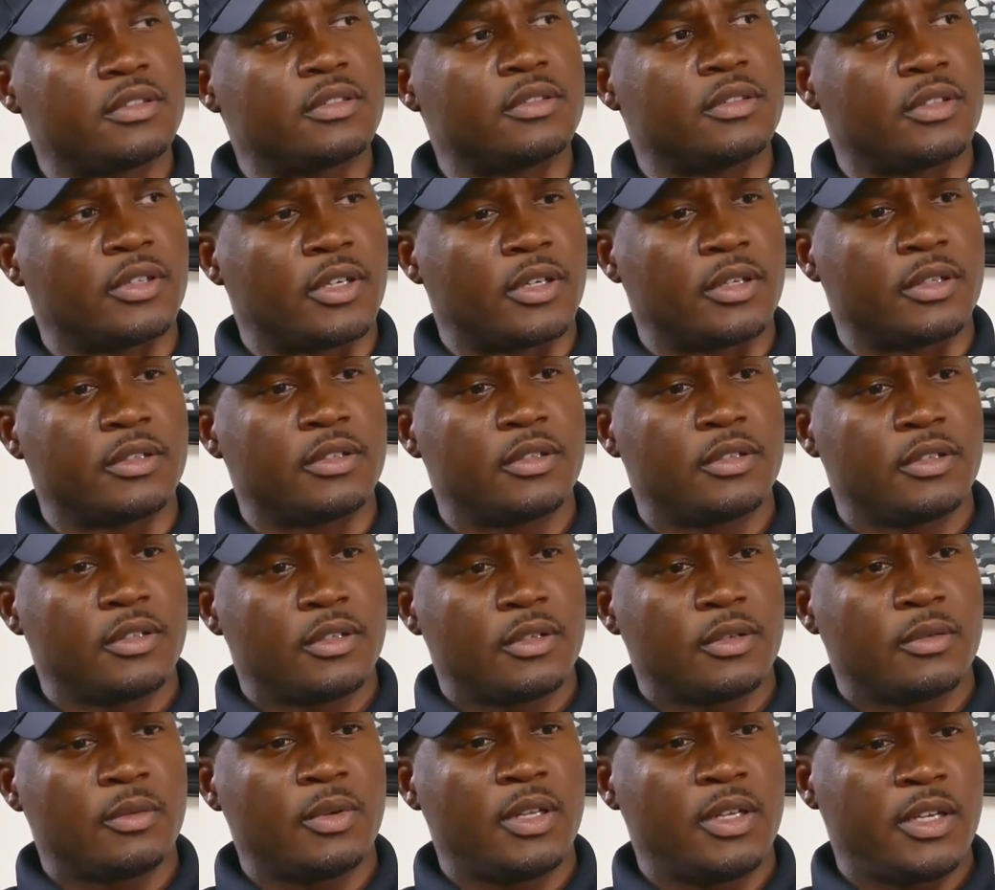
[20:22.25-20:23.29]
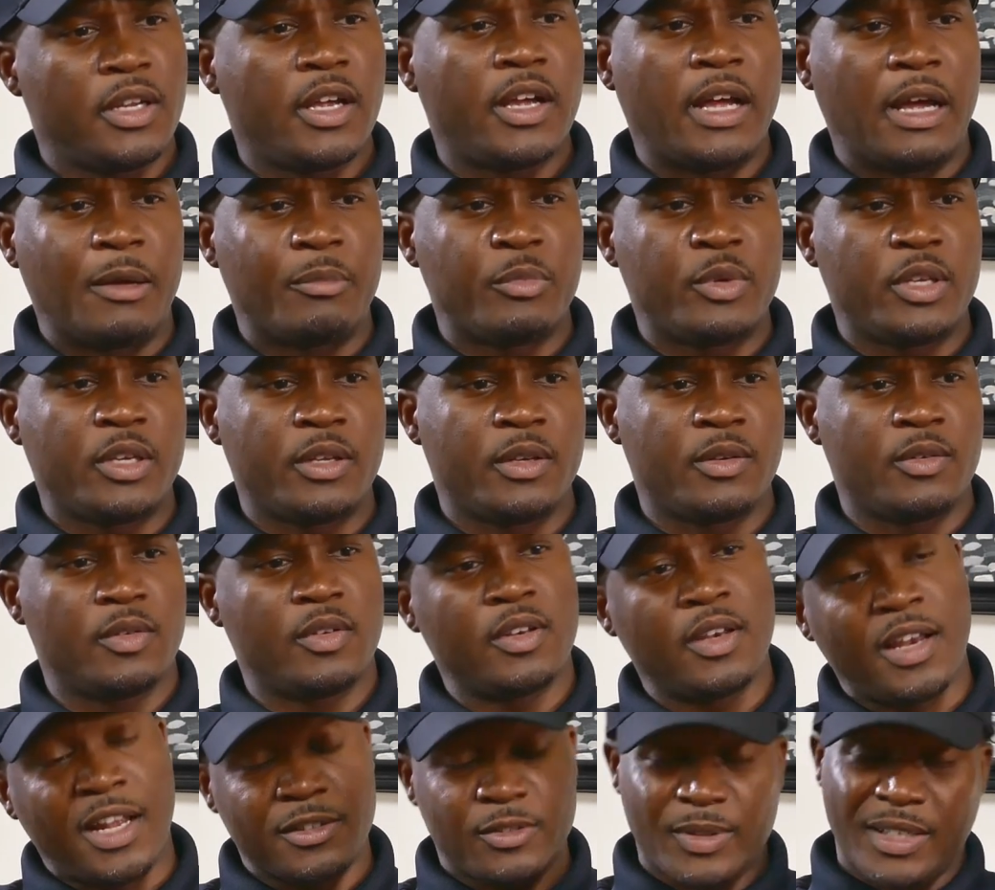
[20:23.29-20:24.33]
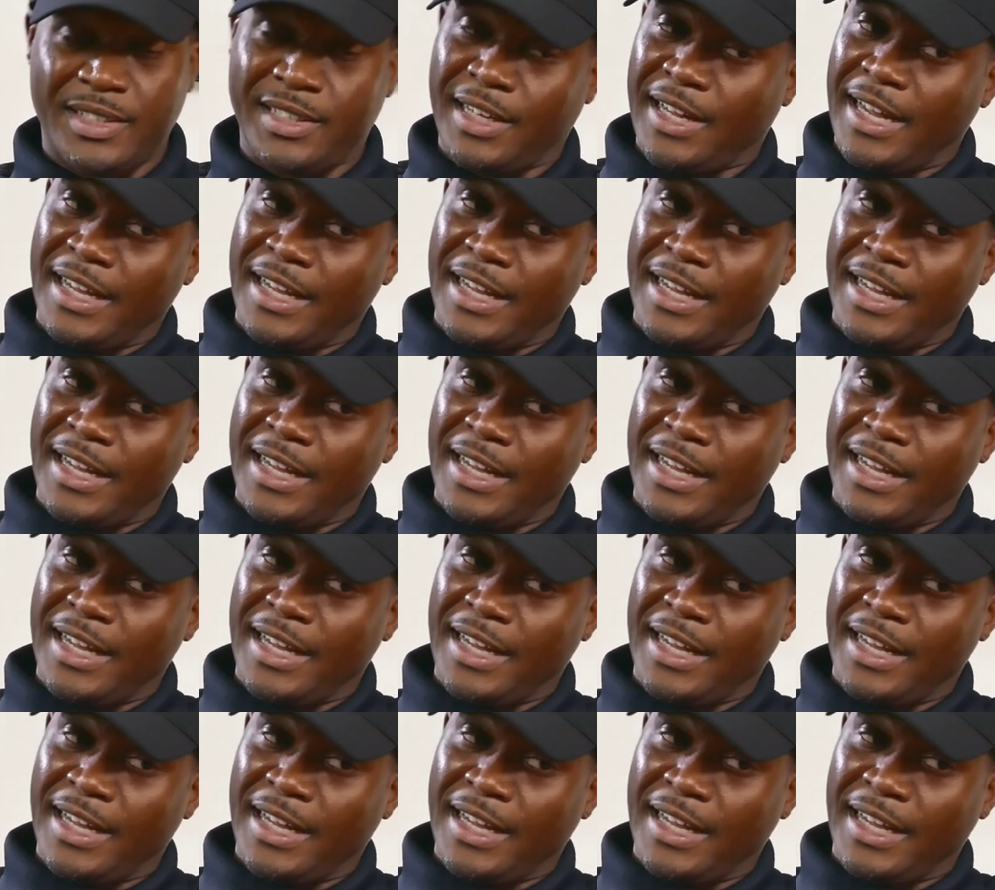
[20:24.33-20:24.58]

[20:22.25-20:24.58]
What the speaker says: Okay. Well, yeah, I mean, that's why,